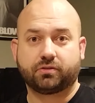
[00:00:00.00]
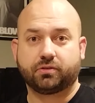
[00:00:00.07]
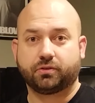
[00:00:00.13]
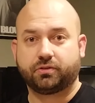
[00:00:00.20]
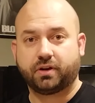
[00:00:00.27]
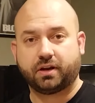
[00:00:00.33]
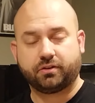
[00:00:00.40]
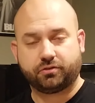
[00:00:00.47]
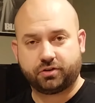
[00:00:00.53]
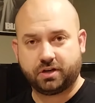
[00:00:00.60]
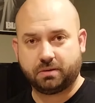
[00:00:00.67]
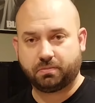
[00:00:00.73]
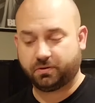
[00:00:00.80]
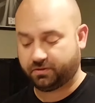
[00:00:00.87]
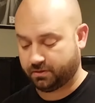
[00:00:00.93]
so it's not as
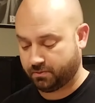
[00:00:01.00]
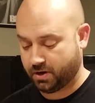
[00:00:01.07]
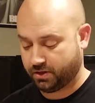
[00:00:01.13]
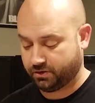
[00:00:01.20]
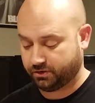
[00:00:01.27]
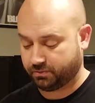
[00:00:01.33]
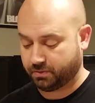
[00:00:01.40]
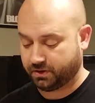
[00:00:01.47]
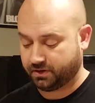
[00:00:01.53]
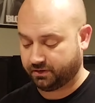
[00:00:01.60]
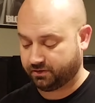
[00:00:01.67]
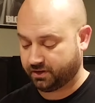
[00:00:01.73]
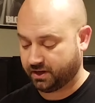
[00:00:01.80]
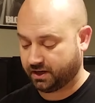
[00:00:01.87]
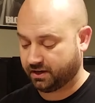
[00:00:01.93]
cheap as some others, but
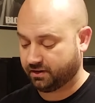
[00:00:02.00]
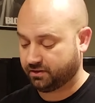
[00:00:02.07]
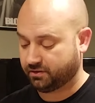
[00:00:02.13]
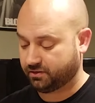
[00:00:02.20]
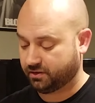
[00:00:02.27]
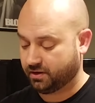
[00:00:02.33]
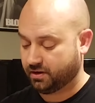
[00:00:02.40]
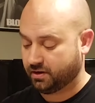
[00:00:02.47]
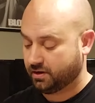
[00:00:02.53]
this thing is